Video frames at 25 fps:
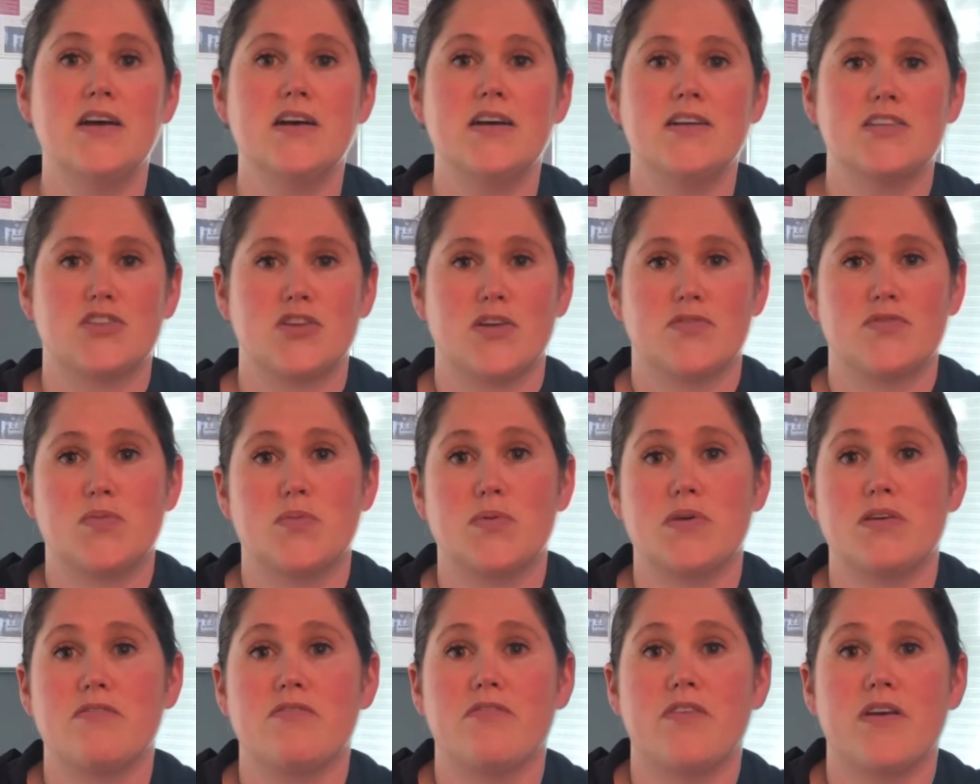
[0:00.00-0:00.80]
So you have to
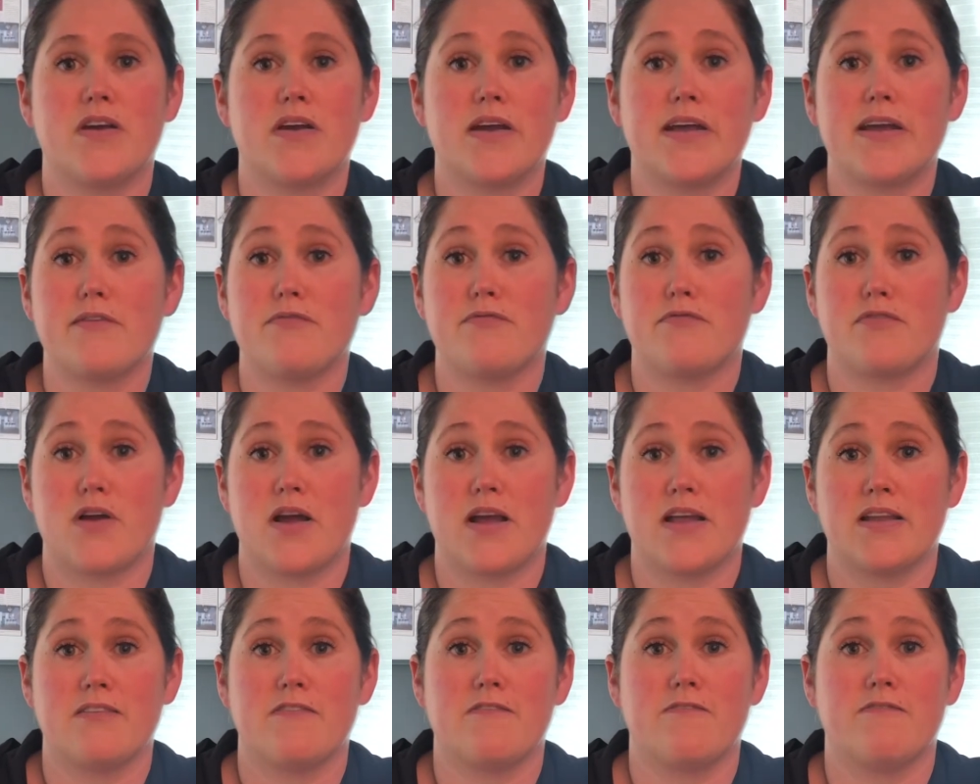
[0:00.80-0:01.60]
be very
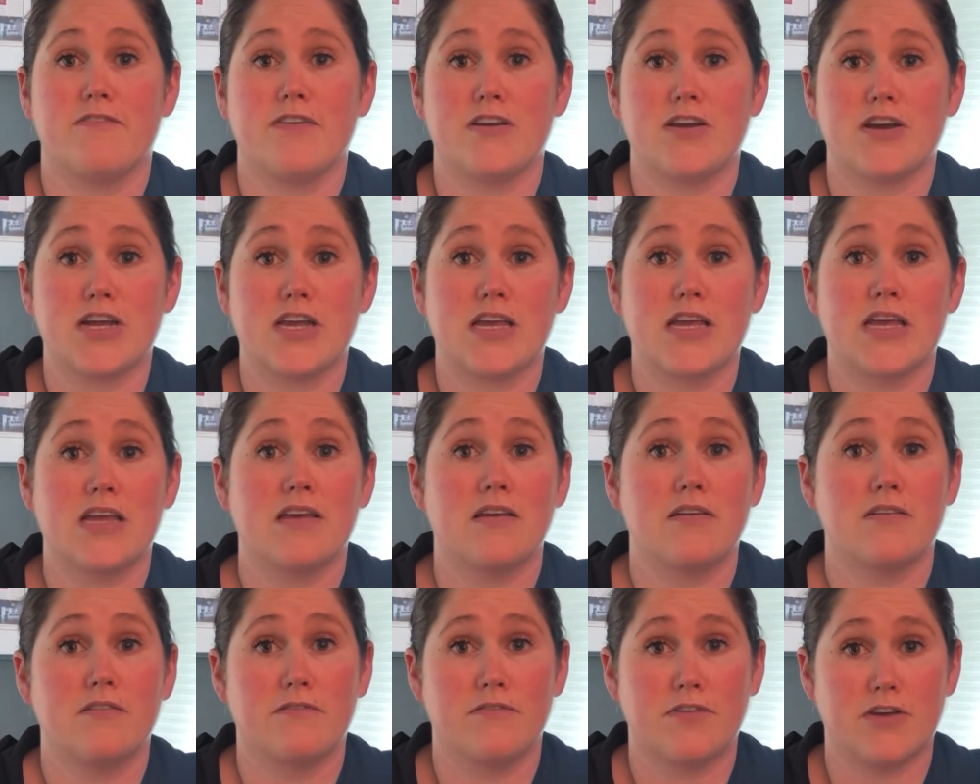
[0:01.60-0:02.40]
upfront, very,
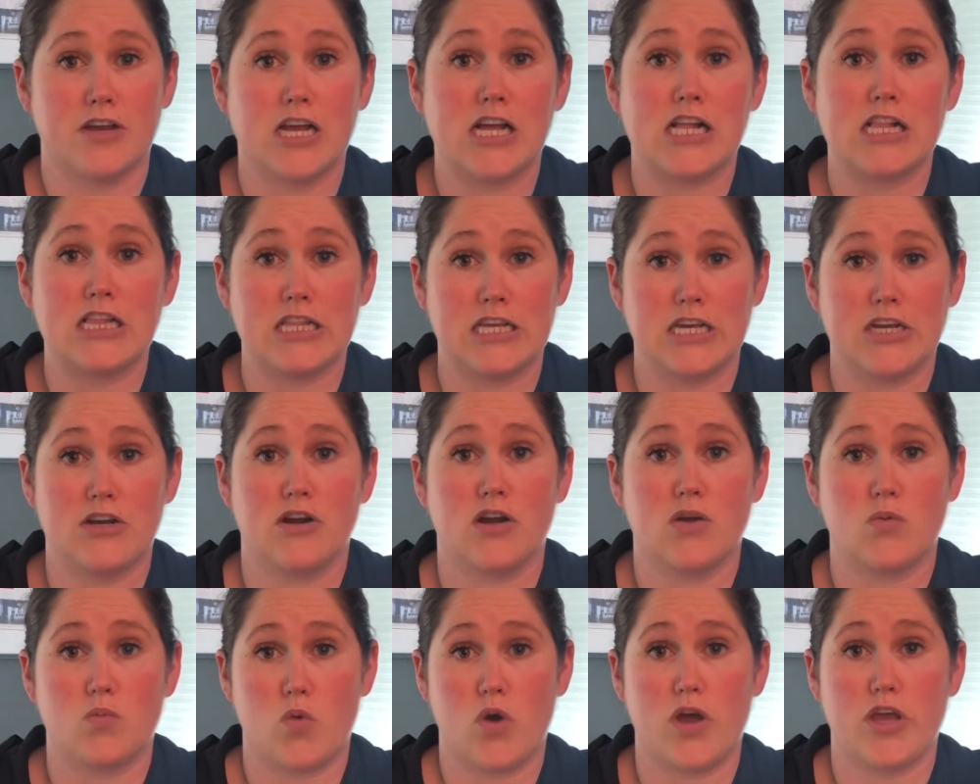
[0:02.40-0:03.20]
very clear
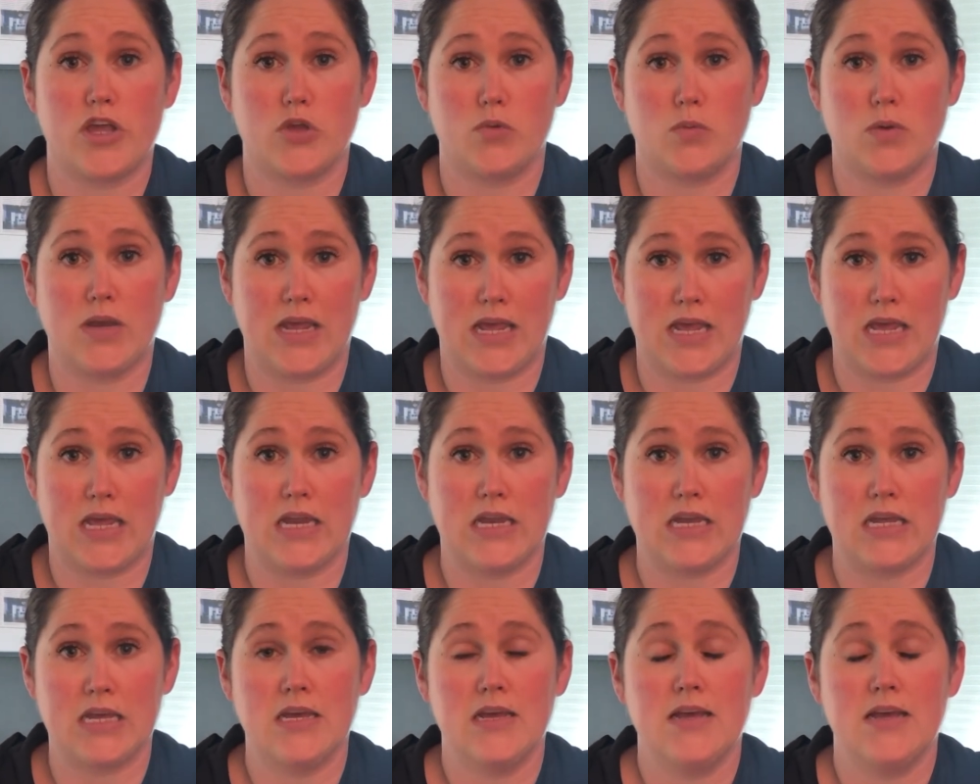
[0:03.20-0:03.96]
on what you need.